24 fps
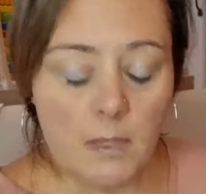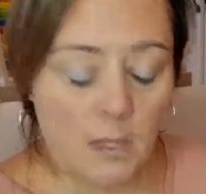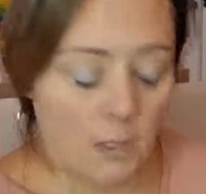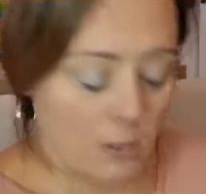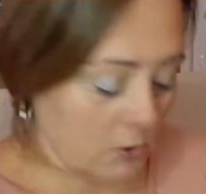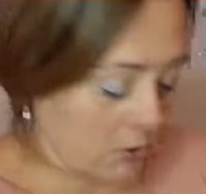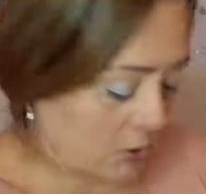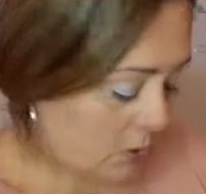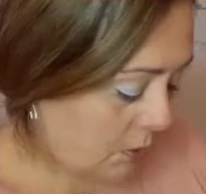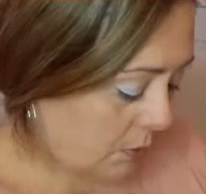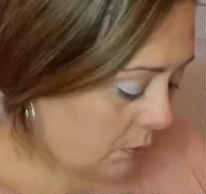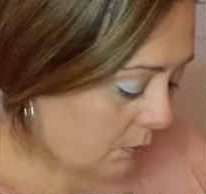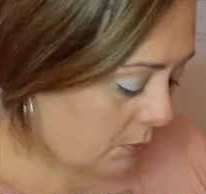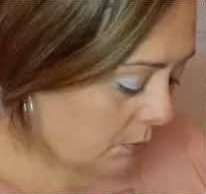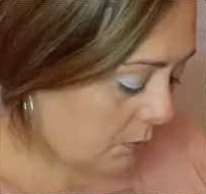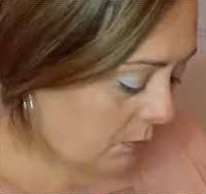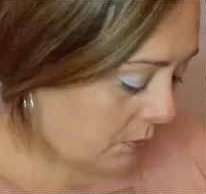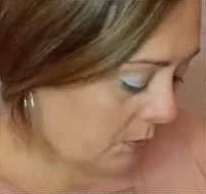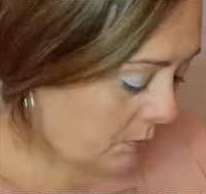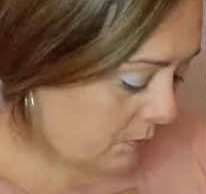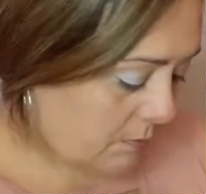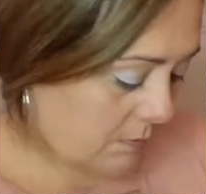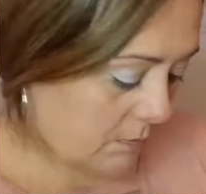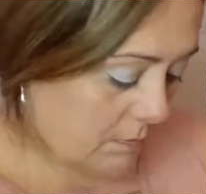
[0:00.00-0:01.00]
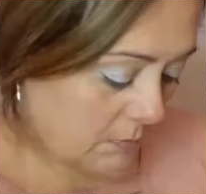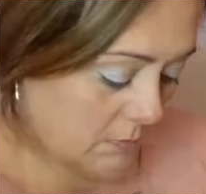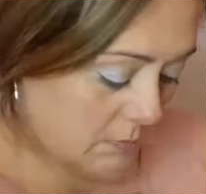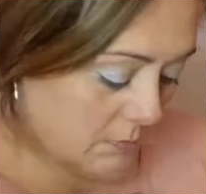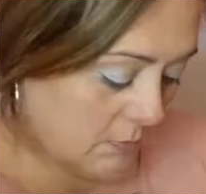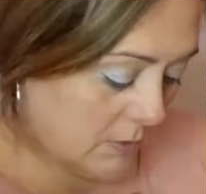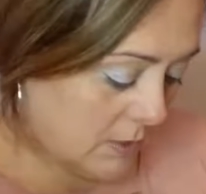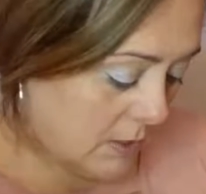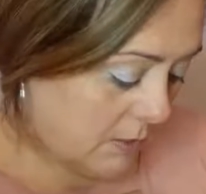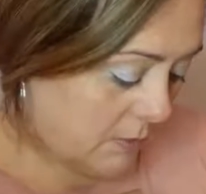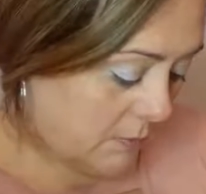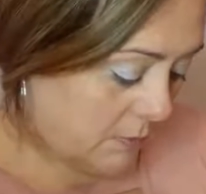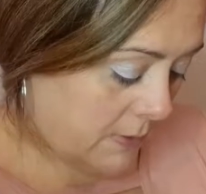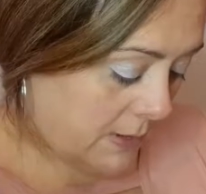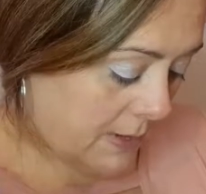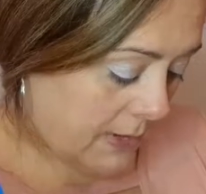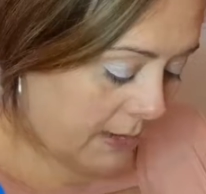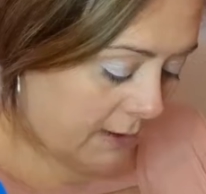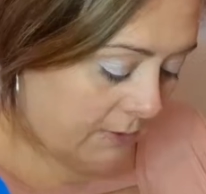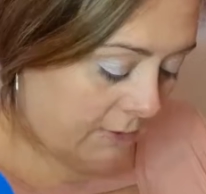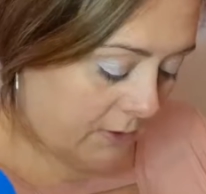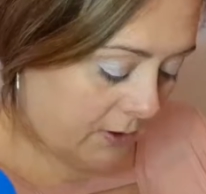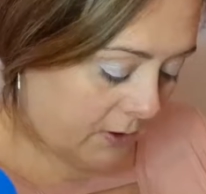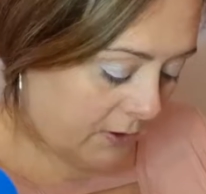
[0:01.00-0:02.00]
So we
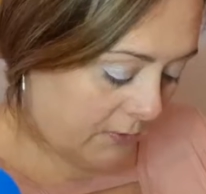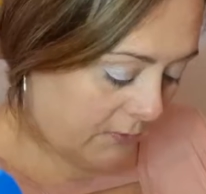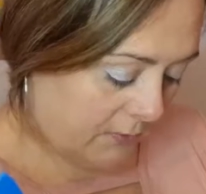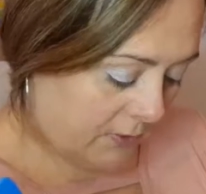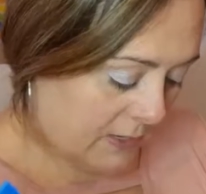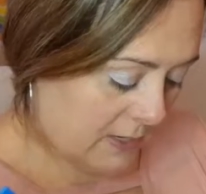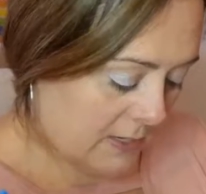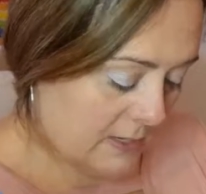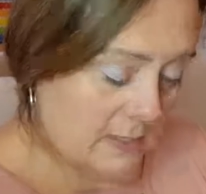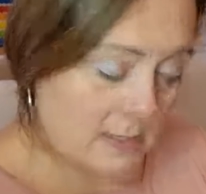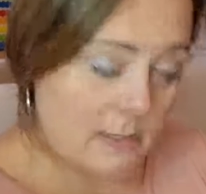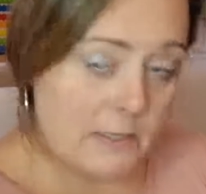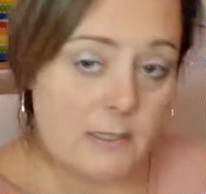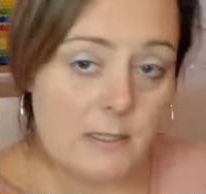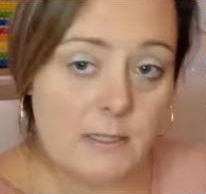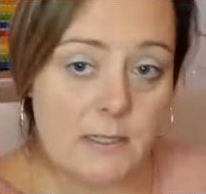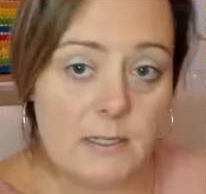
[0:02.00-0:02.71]
have all of these.